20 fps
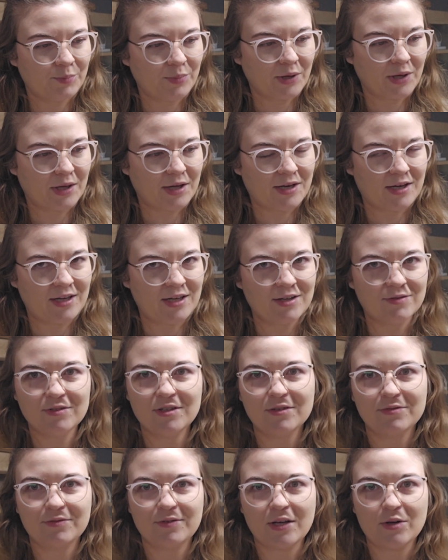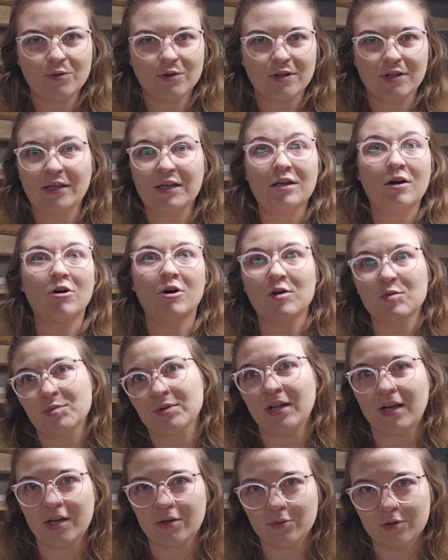But even if they were like all
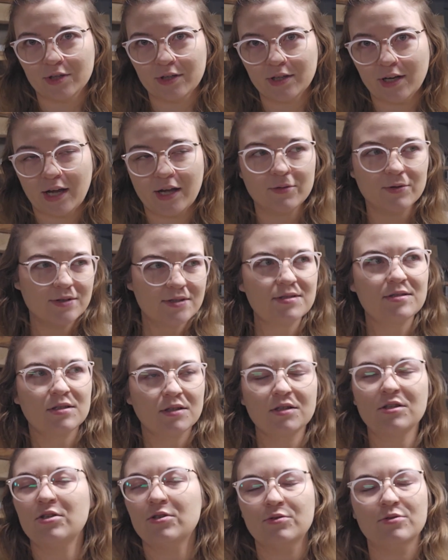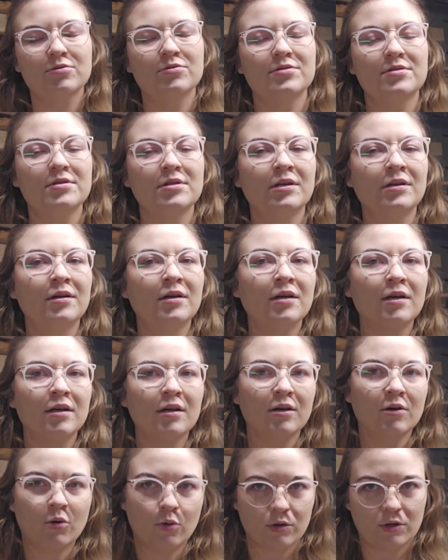plywood, I would still use
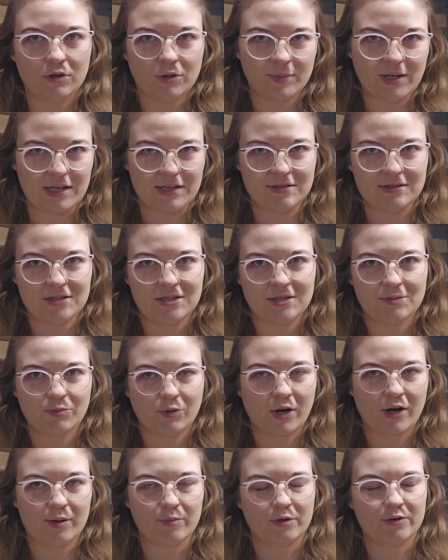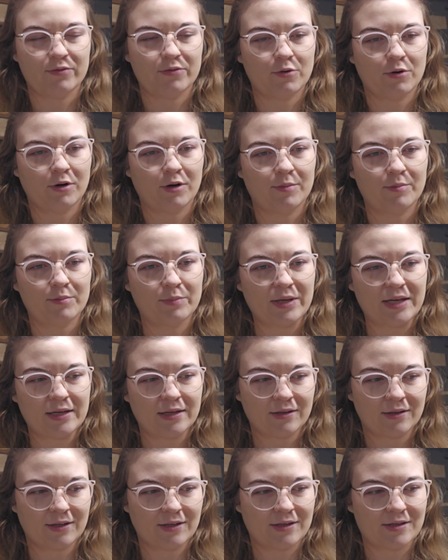oil-based primer for them
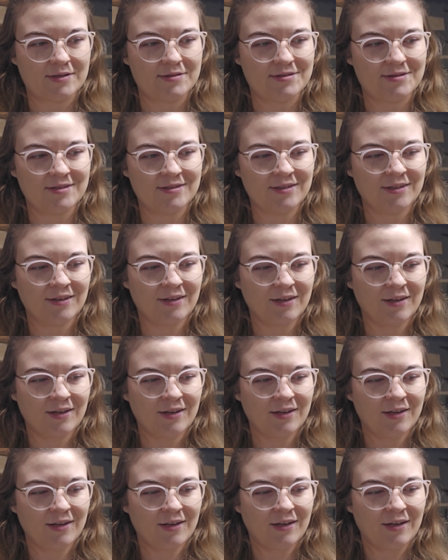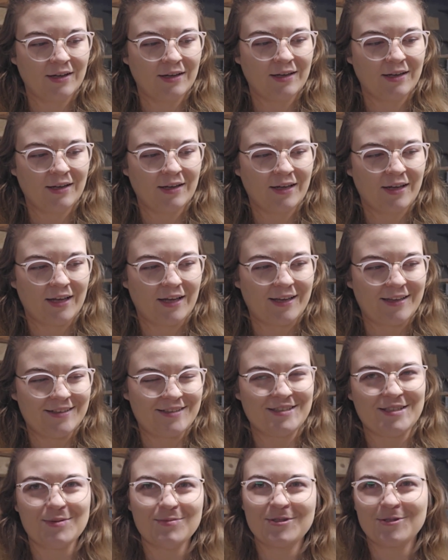because
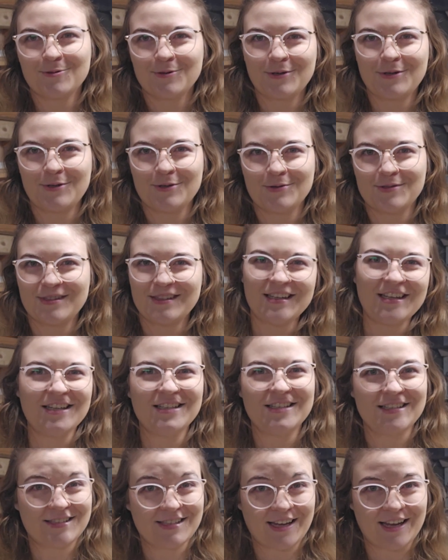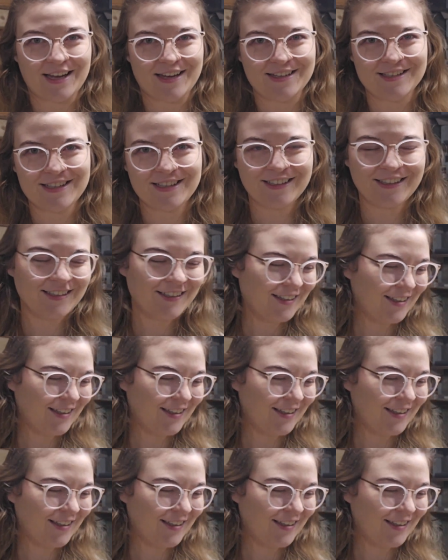it seems to reduce the need to sand.